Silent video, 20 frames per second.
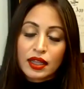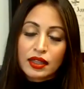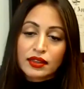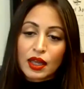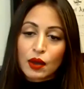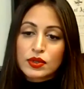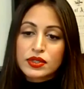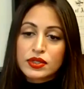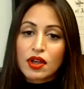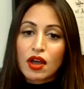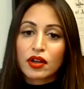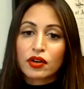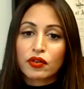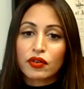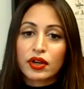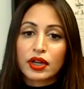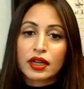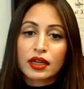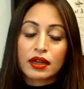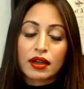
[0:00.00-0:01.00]
that was
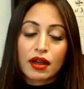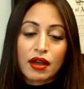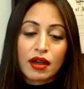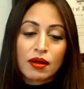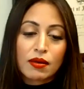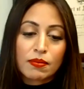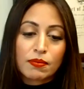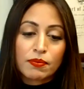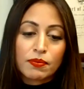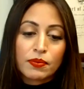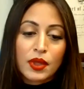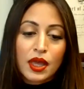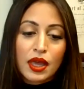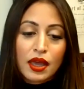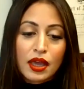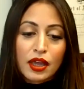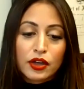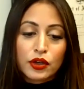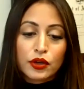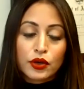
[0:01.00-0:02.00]
honoring,
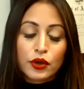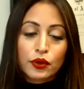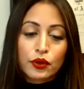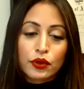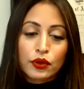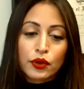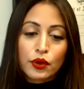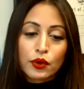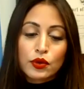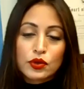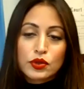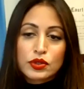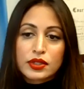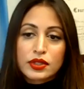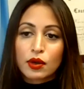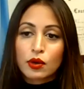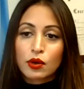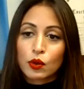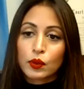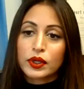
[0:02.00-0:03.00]
those
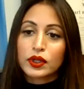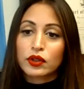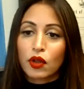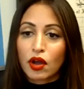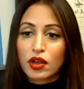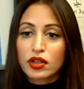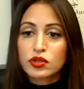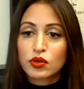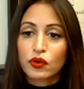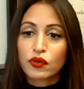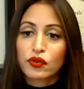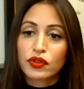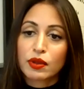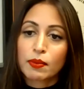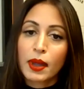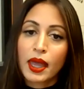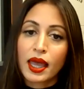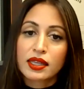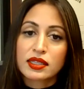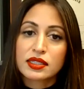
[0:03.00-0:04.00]
who we lost over the
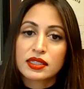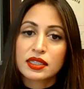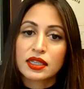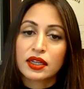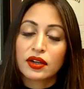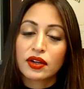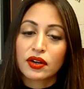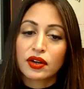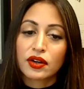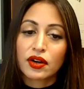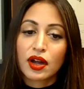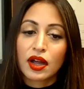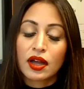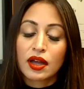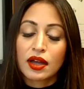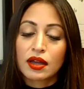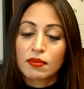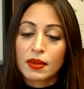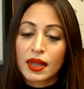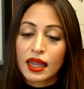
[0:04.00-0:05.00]
past year.
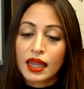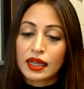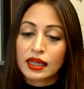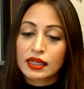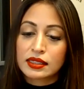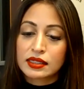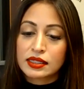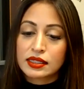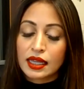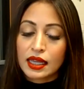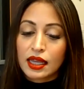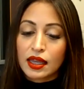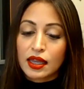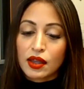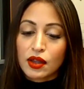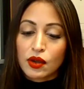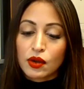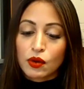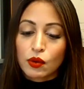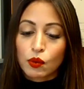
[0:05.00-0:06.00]
And
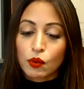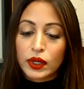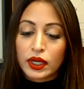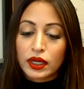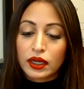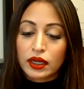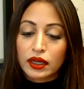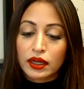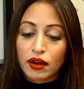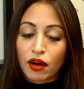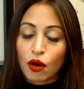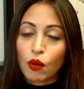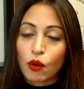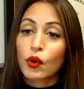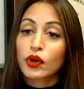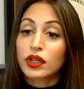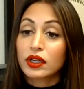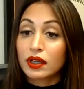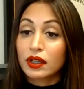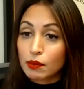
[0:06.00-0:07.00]
we are
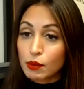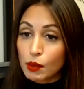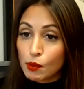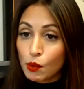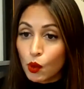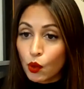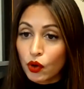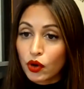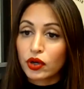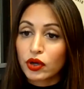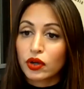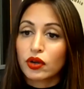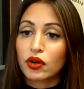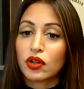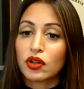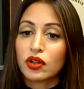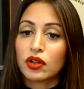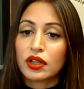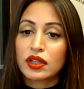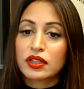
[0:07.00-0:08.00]
working on a
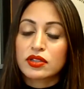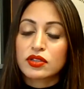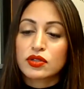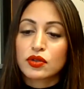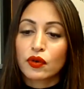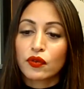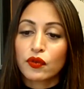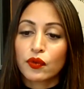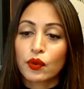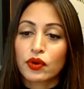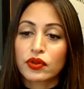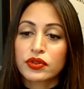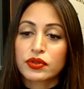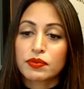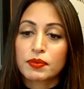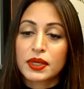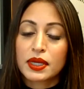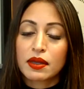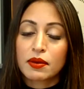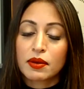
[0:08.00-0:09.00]
memorial and so forth
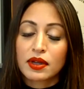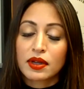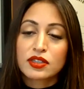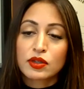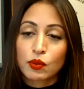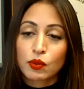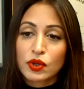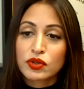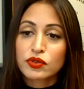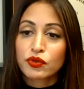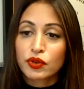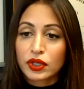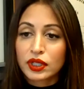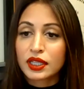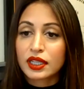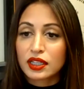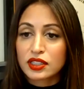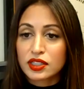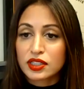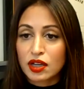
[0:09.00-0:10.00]
because it was
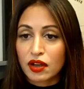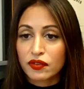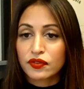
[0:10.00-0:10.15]
really it's